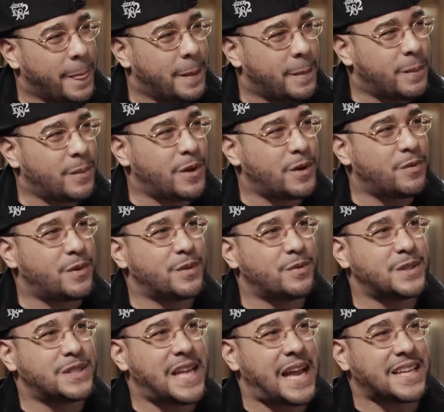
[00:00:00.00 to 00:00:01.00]

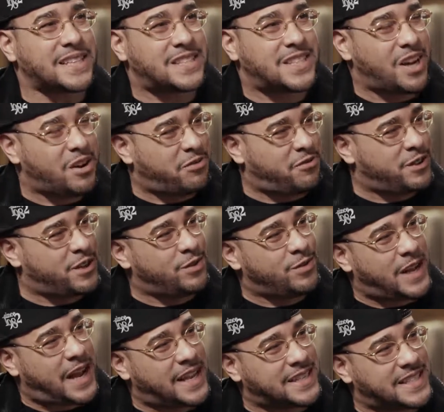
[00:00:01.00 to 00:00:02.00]
Was that tough for you
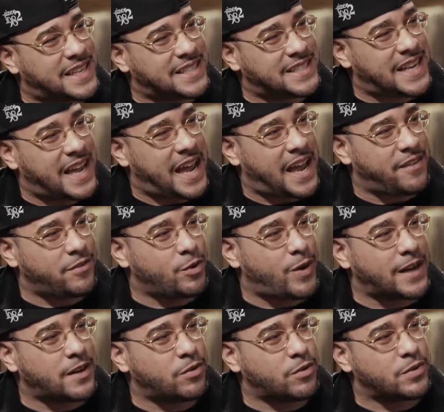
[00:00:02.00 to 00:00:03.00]
to have you?
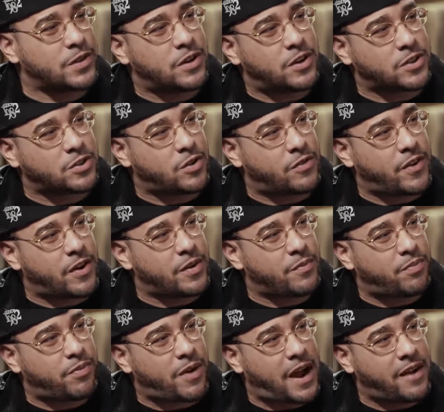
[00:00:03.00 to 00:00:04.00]
I know you're also a very
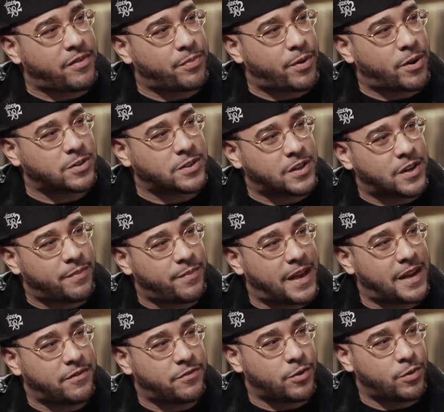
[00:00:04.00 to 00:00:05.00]
private person. You're a
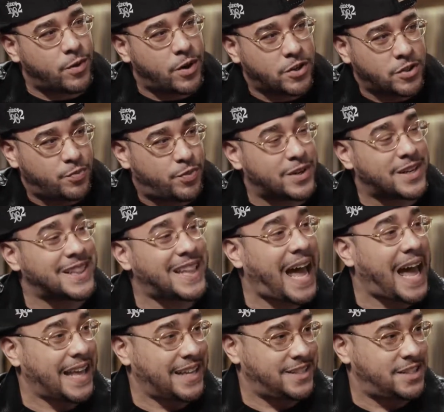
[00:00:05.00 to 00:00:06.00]
man of few words. You put a
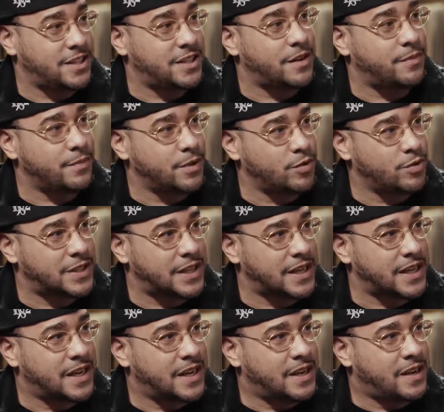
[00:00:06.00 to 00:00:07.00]
lot into your music
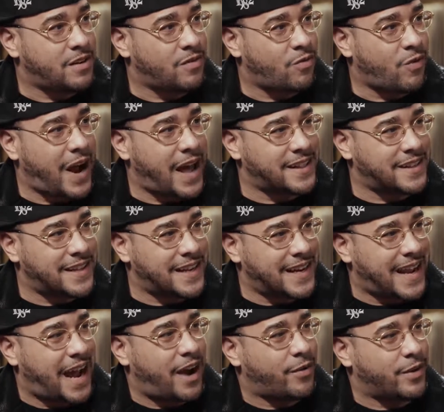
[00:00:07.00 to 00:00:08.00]
rather than
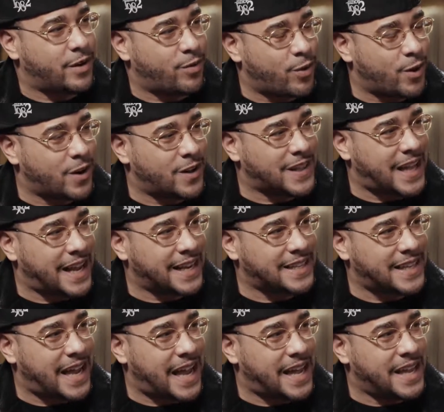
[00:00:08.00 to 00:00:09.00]
out in the world like
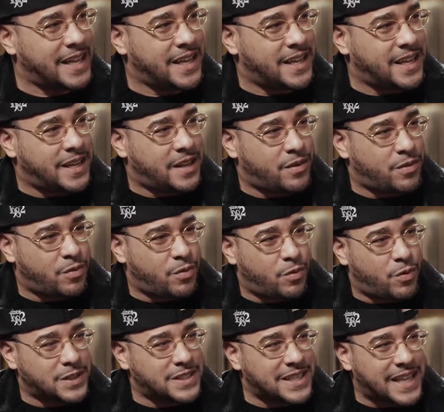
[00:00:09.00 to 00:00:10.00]
that.
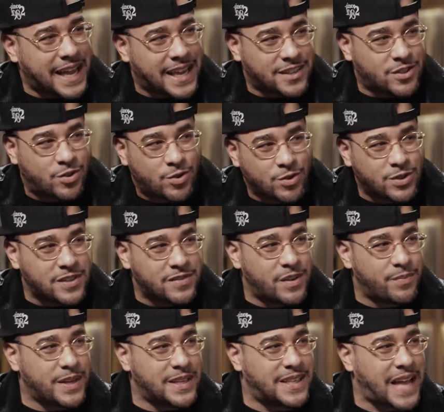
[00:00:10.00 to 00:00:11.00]
Was it like intrusive to
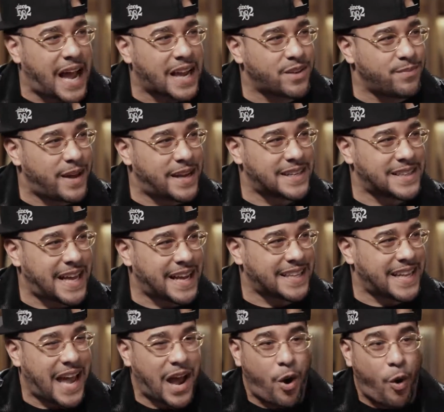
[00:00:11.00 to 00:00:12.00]
be documented like
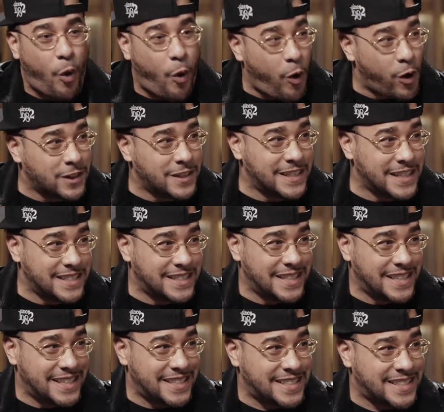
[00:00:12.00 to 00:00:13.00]
that all of these years?